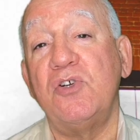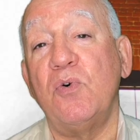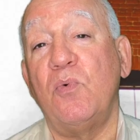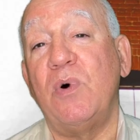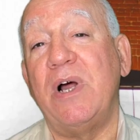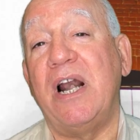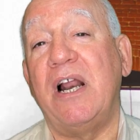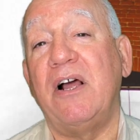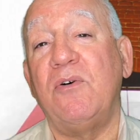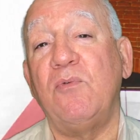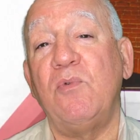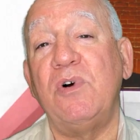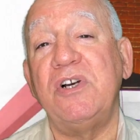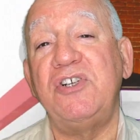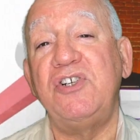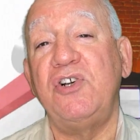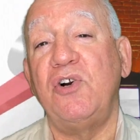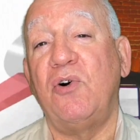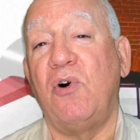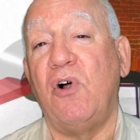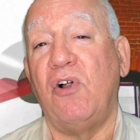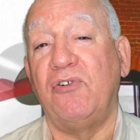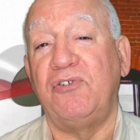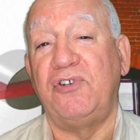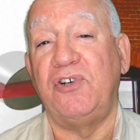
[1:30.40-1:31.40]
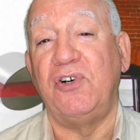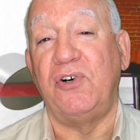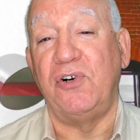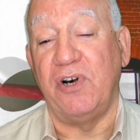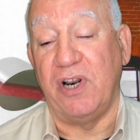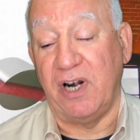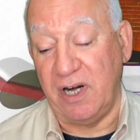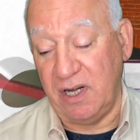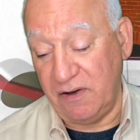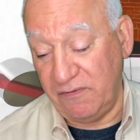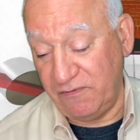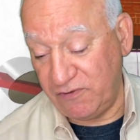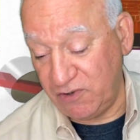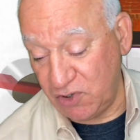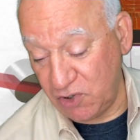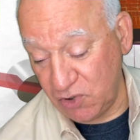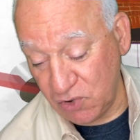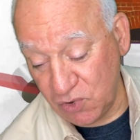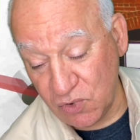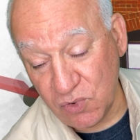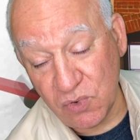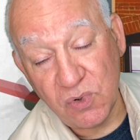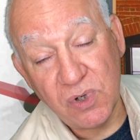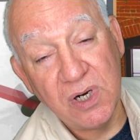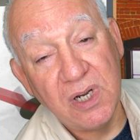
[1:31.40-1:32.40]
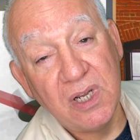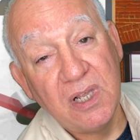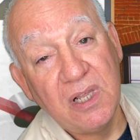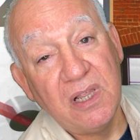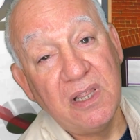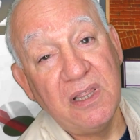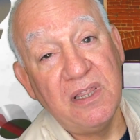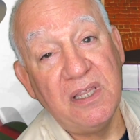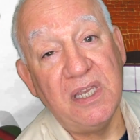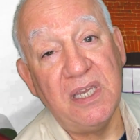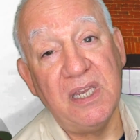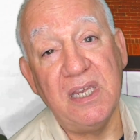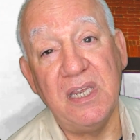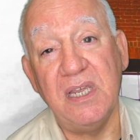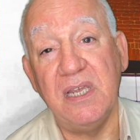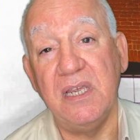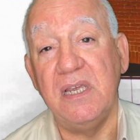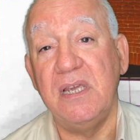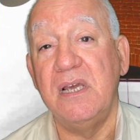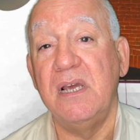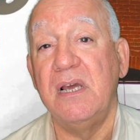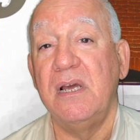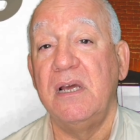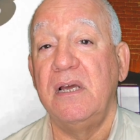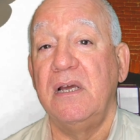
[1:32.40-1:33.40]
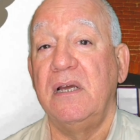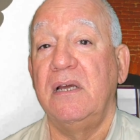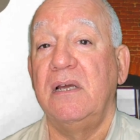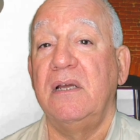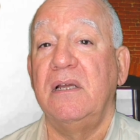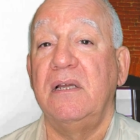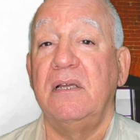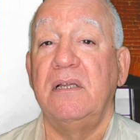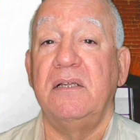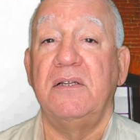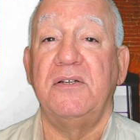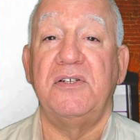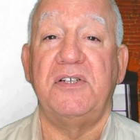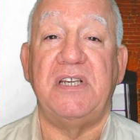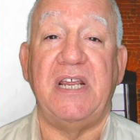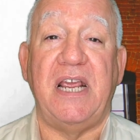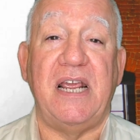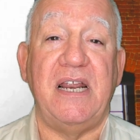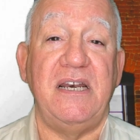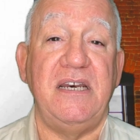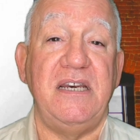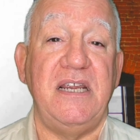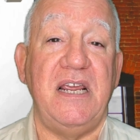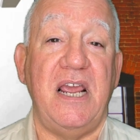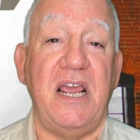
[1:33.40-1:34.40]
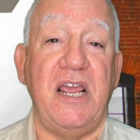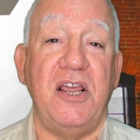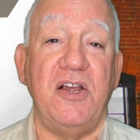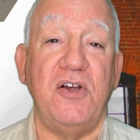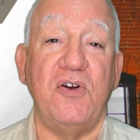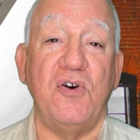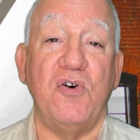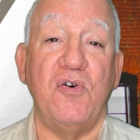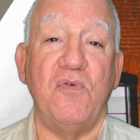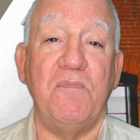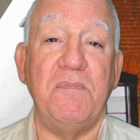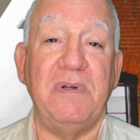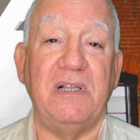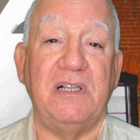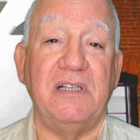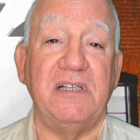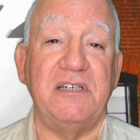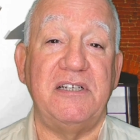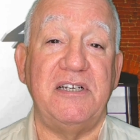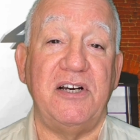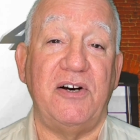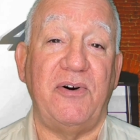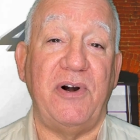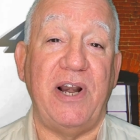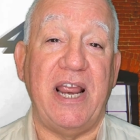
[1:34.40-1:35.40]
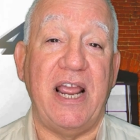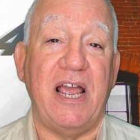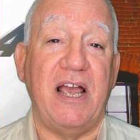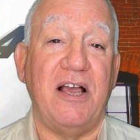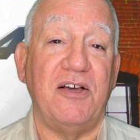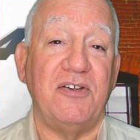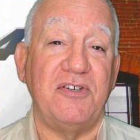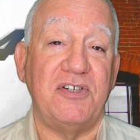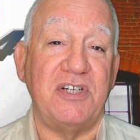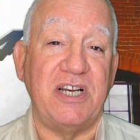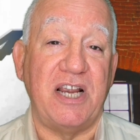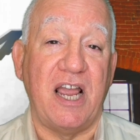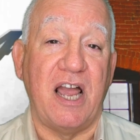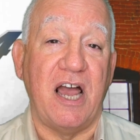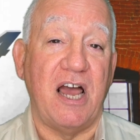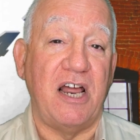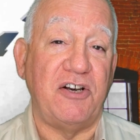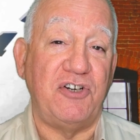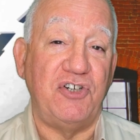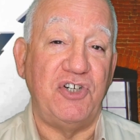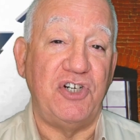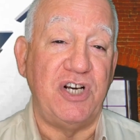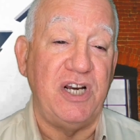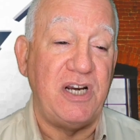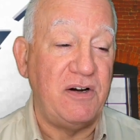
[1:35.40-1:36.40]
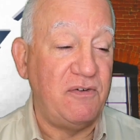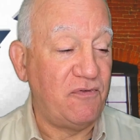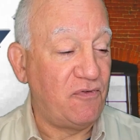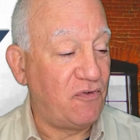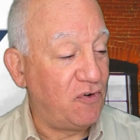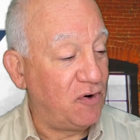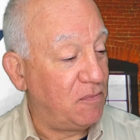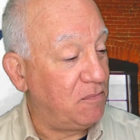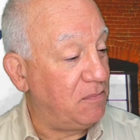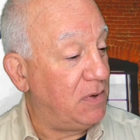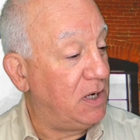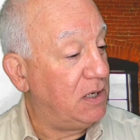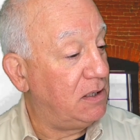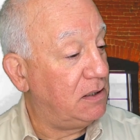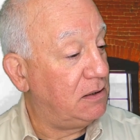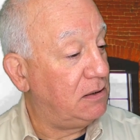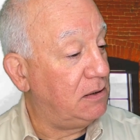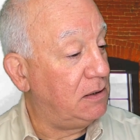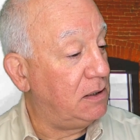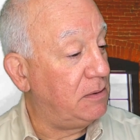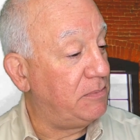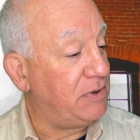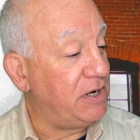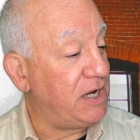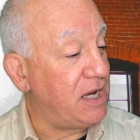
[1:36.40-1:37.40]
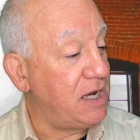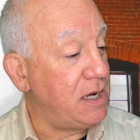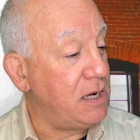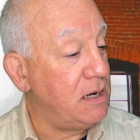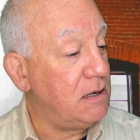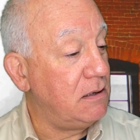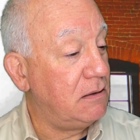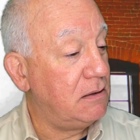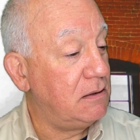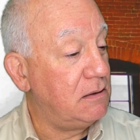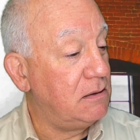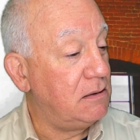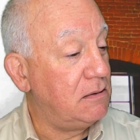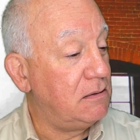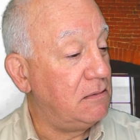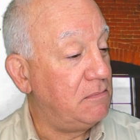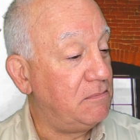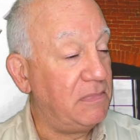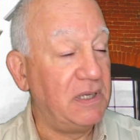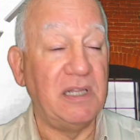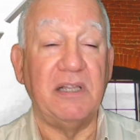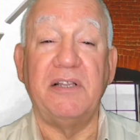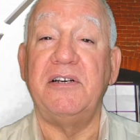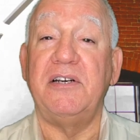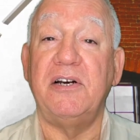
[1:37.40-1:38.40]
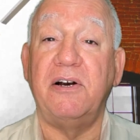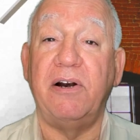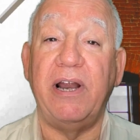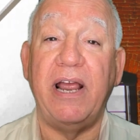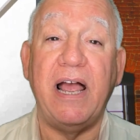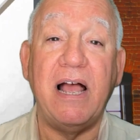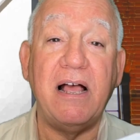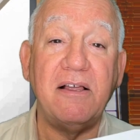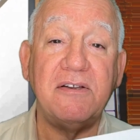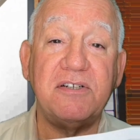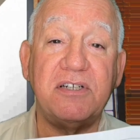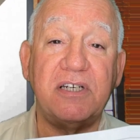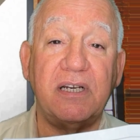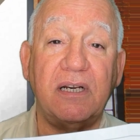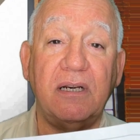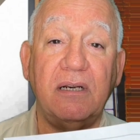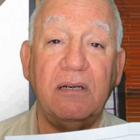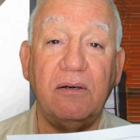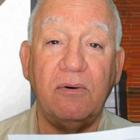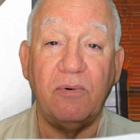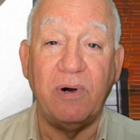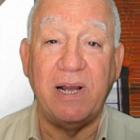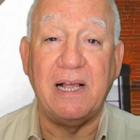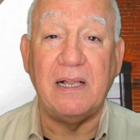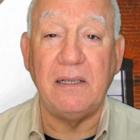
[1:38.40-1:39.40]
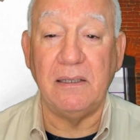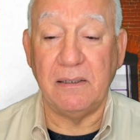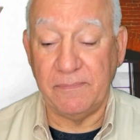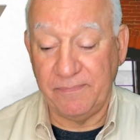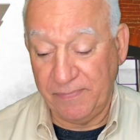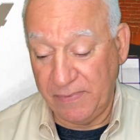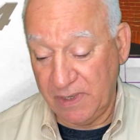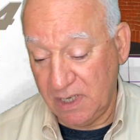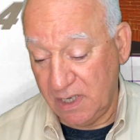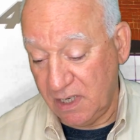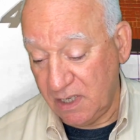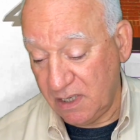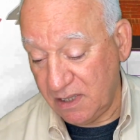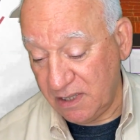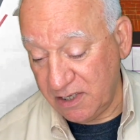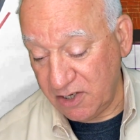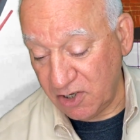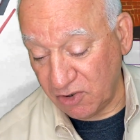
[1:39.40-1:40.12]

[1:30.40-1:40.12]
what's your alternative to the San Diego Military Housing hot sheet from Liberty Military Housing? Well, the